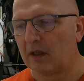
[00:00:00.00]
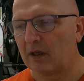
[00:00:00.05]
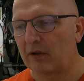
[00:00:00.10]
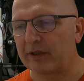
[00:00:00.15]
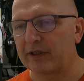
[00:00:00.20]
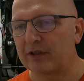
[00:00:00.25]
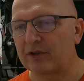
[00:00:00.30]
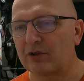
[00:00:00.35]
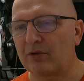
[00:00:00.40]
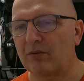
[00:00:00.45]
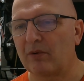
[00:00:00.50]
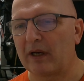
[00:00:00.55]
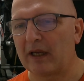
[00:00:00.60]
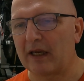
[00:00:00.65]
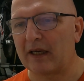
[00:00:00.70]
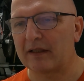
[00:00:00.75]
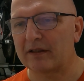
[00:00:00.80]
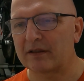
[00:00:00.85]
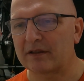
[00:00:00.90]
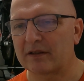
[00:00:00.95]
Okay, so
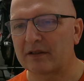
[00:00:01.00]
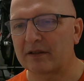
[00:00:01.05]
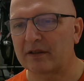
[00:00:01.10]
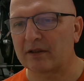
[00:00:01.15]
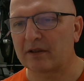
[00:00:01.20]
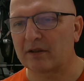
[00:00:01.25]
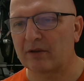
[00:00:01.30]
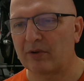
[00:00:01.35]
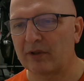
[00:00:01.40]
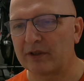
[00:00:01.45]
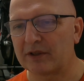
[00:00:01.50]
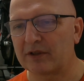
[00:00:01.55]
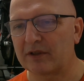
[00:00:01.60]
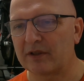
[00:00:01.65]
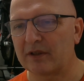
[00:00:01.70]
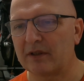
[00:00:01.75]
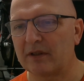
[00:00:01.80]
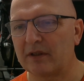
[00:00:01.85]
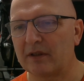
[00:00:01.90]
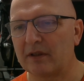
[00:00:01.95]
last
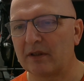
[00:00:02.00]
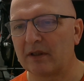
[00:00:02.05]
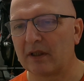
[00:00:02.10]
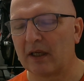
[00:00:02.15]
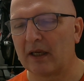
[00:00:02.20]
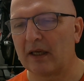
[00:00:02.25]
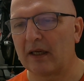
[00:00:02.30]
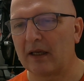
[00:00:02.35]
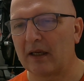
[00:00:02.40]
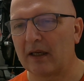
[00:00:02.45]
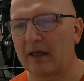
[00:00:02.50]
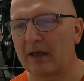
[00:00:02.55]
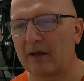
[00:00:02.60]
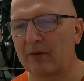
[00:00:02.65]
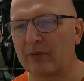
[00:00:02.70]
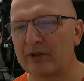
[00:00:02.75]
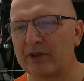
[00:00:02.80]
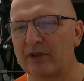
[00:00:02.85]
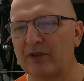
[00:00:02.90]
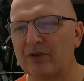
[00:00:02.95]
question,
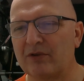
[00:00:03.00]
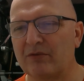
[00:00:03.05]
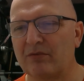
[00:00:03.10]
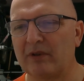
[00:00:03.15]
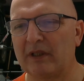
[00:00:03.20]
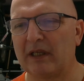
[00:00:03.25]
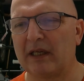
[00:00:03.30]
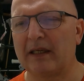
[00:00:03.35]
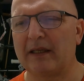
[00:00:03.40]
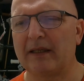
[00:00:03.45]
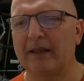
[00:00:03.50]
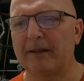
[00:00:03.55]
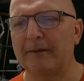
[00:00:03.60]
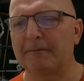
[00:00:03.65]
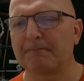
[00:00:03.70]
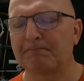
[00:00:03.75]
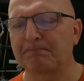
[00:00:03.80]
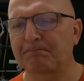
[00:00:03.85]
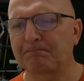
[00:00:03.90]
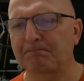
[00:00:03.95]
which is really,